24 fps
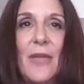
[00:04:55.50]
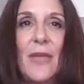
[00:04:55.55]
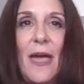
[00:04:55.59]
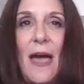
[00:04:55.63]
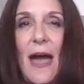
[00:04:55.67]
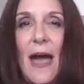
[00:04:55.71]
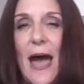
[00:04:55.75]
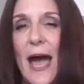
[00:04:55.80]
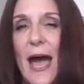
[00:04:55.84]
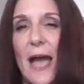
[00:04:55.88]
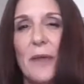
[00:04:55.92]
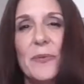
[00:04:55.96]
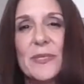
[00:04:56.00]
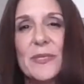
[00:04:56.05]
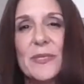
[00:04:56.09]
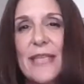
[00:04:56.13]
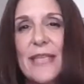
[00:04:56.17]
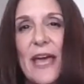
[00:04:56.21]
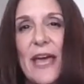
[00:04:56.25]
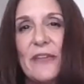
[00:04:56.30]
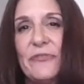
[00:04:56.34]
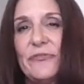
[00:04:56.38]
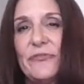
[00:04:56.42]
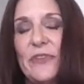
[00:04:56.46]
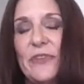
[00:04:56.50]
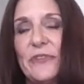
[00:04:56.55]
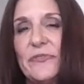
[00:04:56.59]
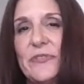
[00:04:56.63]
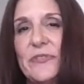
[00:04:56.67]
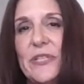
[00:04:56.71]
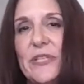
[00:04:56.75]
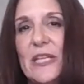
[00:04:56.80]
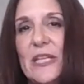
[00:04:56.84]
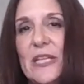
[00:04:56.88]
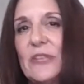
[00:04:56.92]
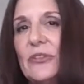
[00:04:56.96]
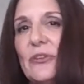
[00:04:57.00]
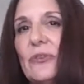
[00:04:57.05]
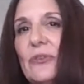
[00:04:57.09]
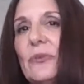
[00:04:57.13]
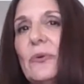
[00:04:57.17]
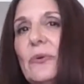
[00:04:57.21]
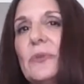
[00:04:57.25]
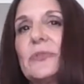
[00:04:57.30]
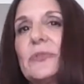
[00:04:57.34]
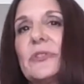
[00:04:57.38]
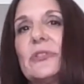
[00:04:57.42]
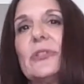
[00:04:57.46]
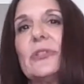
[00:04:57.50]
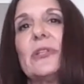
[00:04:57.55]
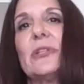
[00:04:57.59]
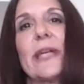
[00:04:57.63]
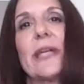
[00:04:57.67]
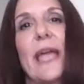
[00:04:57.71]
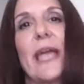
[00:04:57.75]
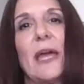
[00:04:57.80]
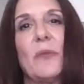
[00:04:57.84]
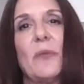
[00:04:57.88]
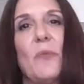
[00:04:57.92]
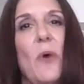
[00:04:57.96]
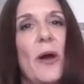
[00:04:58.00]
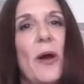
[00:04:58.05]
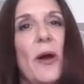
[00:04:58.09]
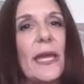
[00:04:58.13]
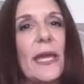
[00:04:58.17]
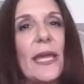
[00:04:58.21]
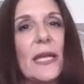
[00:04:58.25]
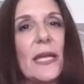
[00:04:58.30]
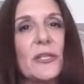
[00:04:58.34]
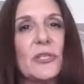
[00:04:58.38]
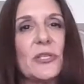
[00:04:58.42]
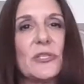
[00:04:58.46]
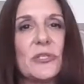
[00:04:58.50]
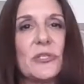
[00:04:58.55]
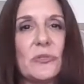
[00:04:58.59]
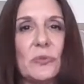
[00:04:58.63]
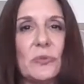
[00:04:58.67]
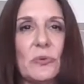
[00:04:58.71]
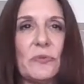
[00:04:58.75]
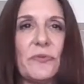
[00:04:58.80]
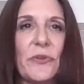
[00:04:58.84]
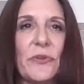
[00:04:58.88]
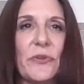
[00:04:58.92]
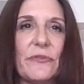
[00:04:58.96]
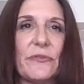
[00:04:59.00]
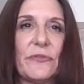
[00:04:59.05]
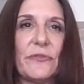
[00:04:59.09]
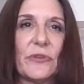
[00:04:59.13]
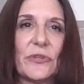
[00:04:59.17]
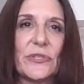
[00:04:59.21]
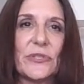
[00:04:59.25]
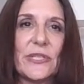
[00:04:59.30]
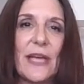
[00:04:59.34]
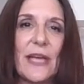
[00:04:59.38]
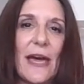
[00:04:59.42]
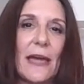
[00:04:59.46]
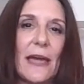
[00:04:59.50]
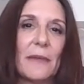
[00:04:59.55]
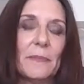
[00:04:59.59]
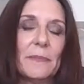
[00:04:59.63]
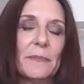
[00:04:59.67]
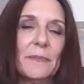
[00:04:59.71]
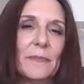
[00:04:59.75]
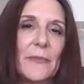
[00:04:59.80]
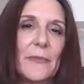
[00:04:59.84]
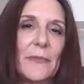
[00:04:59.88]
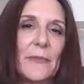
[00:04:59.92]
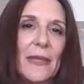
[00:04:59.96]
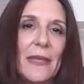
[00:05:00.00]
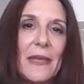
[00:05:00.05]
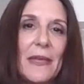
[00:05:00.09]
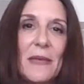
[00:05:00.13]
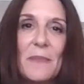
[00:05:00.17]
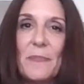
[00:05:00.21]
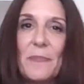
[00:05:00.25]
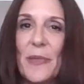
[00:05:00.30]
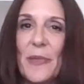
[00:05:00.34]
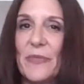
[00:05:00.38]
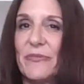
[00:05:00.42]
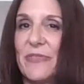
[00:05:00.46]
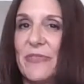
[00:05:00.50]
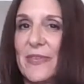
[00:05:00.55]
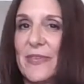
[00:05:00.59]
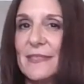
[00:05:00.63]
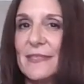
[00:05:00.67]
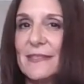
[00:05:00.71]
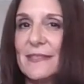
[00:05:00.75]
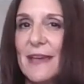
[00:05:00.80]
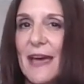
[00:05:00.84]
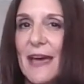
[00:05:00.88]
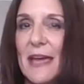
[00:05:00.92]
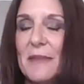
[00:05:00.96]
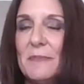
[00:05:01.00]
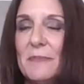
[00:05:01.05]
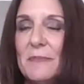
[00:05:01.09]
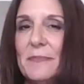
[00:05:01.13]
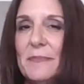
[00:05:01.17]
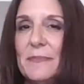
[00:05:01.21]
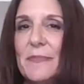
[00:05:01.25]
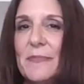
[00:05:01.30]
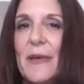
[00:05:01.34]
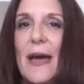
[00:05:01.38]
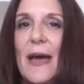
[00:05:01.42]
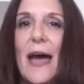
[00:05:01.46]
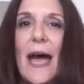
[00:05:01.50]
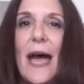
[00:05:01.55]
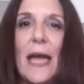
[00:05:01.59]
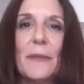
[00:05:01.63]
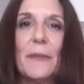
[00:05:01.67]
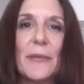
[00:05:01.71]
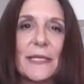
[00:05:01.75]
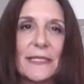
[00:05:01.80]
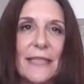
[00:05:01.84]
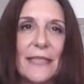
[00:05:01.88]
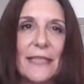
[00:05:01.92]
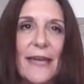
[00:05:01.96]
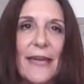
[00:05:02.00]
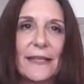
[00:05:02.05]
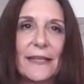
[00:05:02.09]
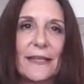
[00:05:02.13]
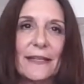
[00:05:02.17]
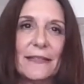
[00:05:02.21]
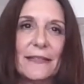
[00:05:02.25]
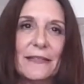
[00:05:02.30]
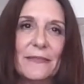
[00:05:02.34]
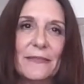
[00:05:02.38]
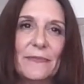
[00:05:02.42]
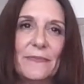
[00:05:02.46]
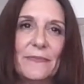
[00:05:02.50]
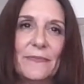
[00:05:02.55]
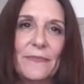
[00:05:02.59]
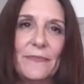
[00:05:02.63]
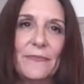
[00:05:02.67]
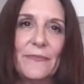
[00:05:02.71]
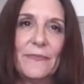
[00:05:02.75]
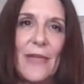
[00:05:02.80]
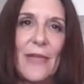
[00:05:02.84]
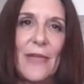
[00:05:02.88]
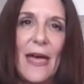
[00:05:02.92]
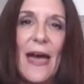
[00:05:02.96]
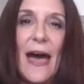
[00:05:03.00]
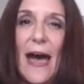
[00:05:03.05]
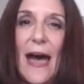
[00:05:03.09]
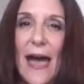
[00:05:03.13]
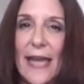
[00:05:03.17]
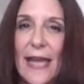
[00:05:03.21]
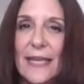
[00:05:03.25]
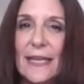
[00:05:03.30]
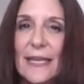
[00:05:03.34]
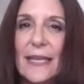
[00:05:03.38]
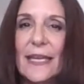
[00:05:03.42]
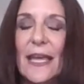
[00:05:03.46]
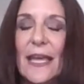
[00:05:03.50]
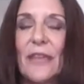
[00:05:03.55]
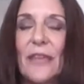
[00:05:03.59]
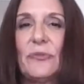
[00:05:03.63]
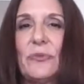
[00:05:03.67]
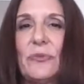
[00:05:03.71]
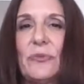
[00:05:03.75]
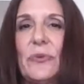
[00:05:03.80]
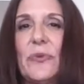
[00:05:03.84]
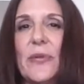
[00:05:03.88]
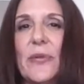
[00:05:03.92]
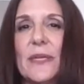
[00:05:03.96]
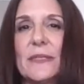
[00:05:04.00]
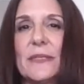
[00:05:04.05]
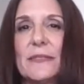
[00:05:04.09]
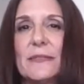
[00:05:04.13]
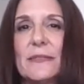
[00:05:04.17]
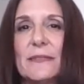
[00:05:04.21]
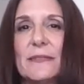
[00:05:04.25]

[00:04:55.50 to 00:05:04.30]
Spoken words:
I was that 15-year-old girl again walking into school for the first time. But this time, I'm excited. I can get through this.